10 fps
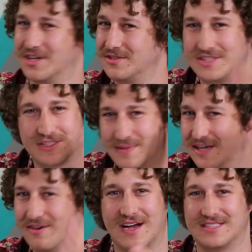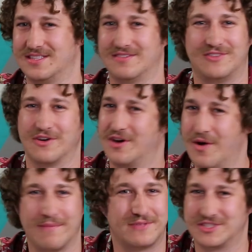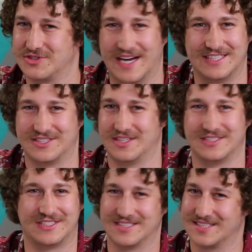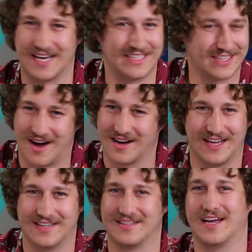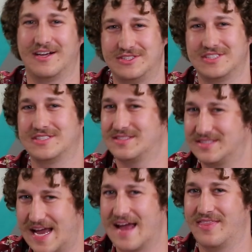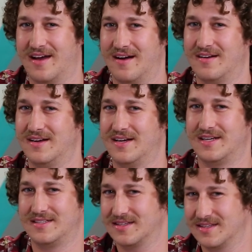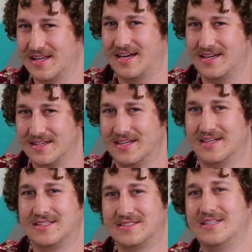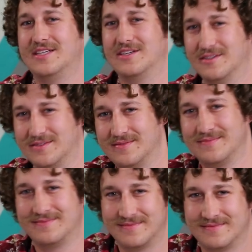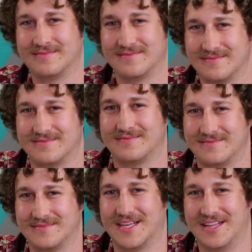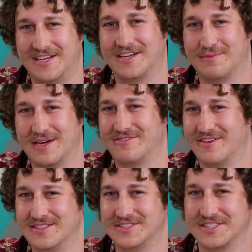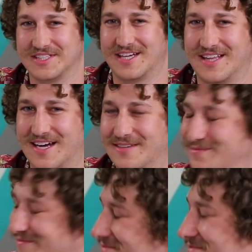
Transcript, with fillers: Don't just be aggressive. Don't go up to strangers just, like, talking. Like, just stand there until they see you. And then you can make friends just like that.